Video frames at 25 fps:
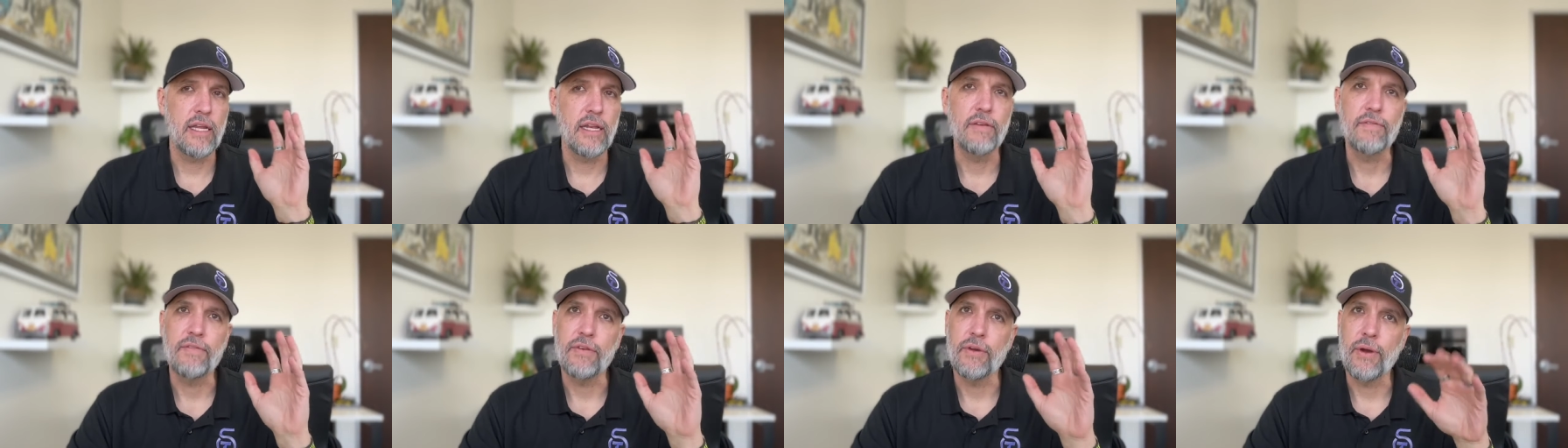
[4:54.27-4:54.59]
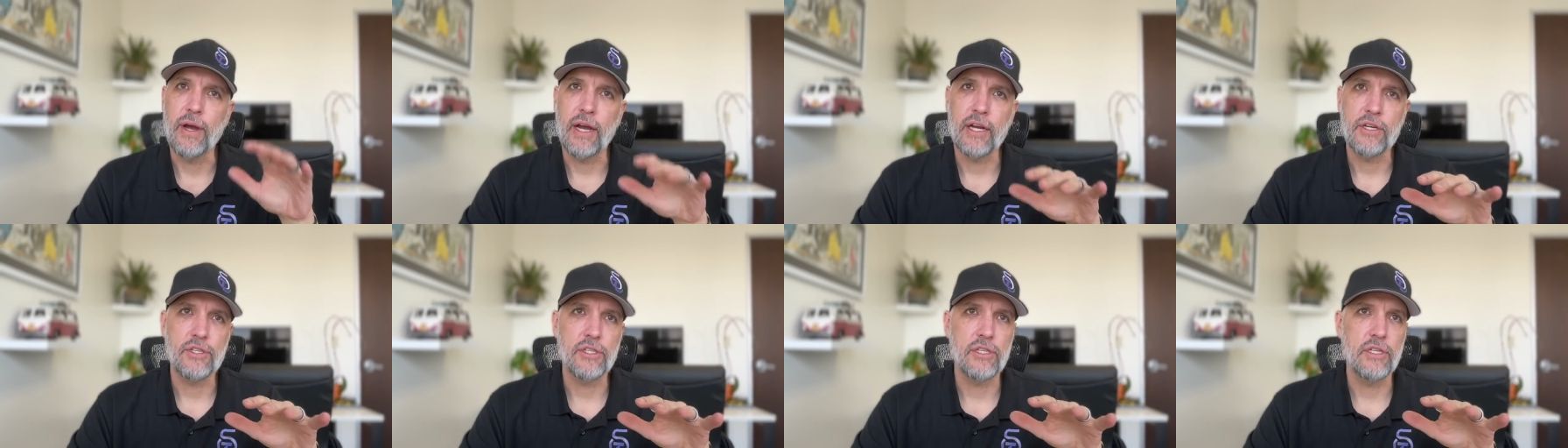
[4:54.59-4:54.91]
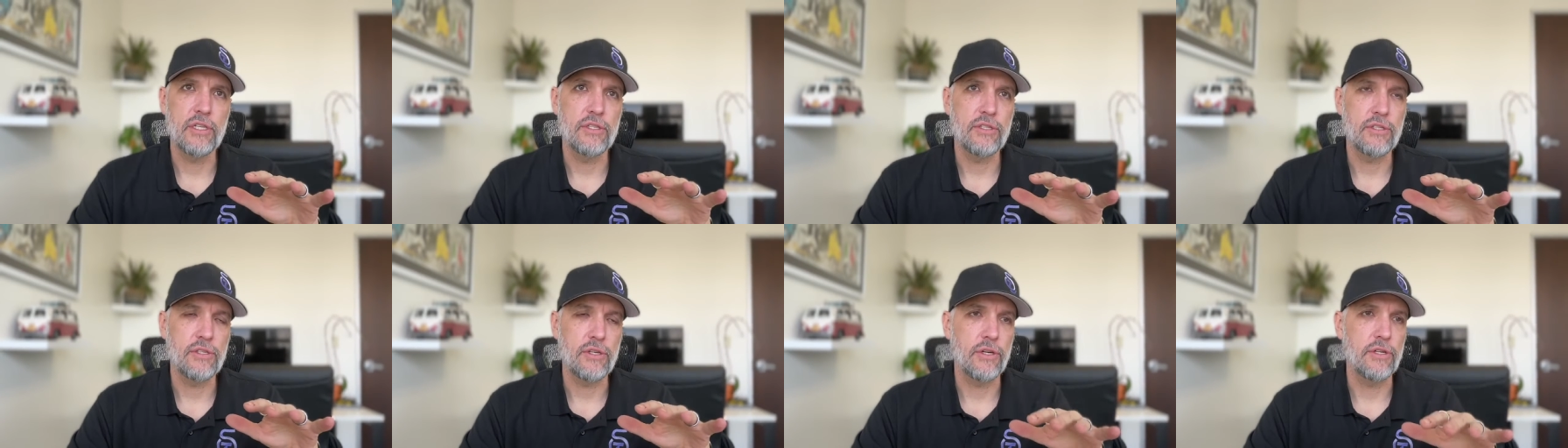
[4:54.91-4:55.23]
and if you
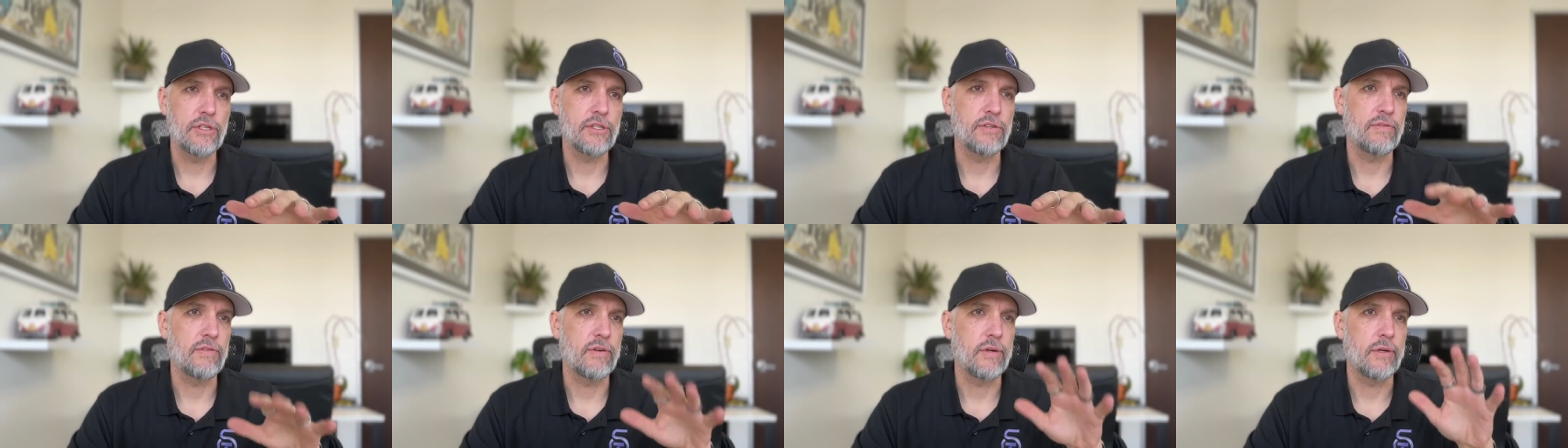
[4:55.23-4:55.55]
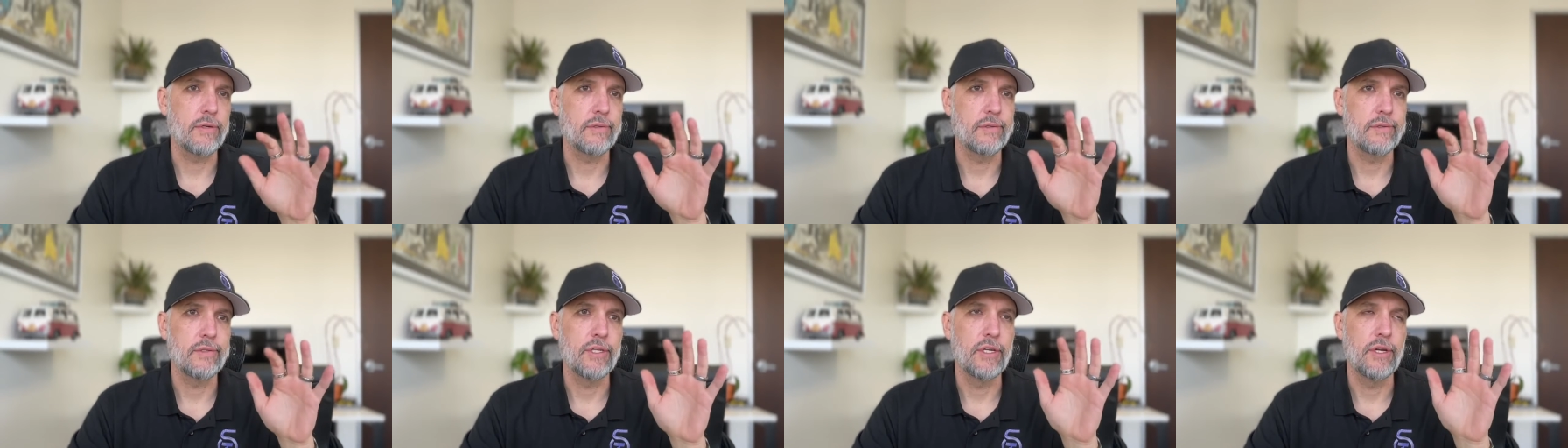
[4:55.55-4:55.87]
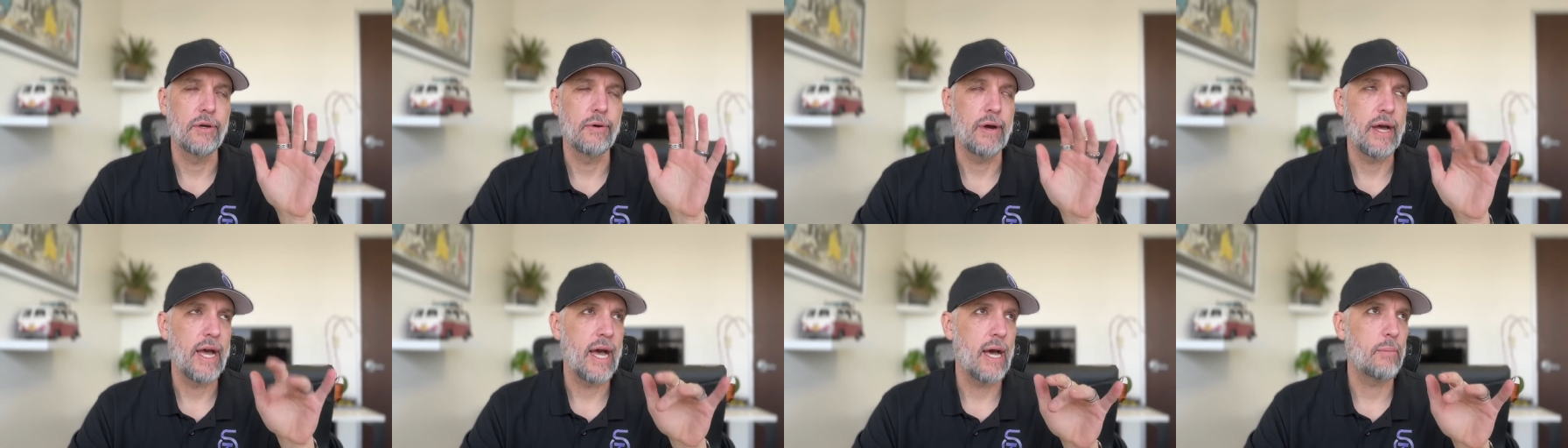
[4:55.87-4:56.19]
actually search for, you
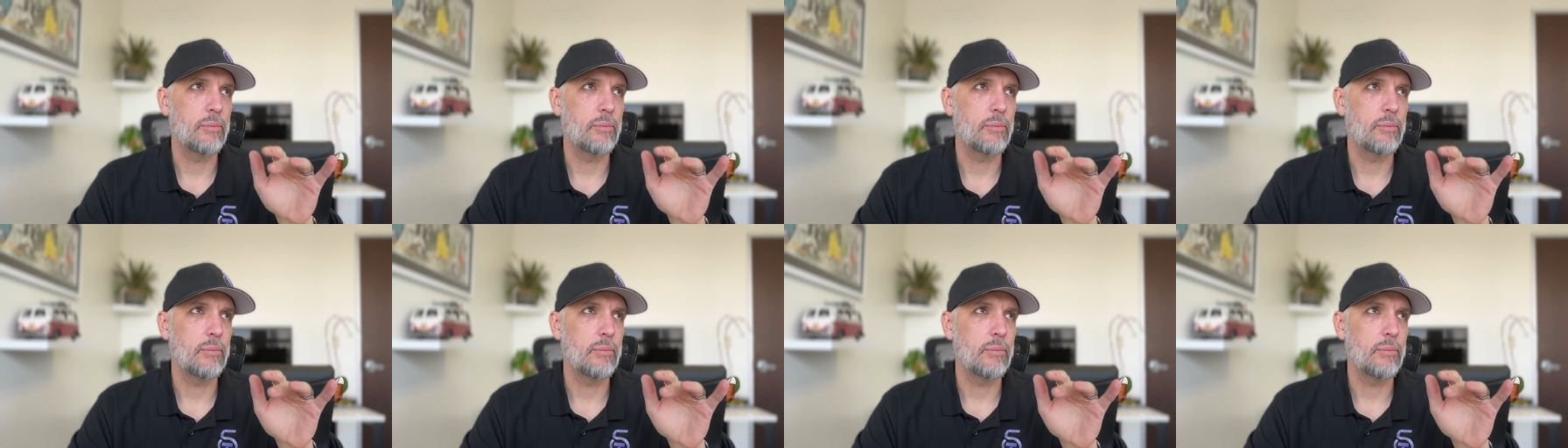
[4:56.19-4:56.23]
know,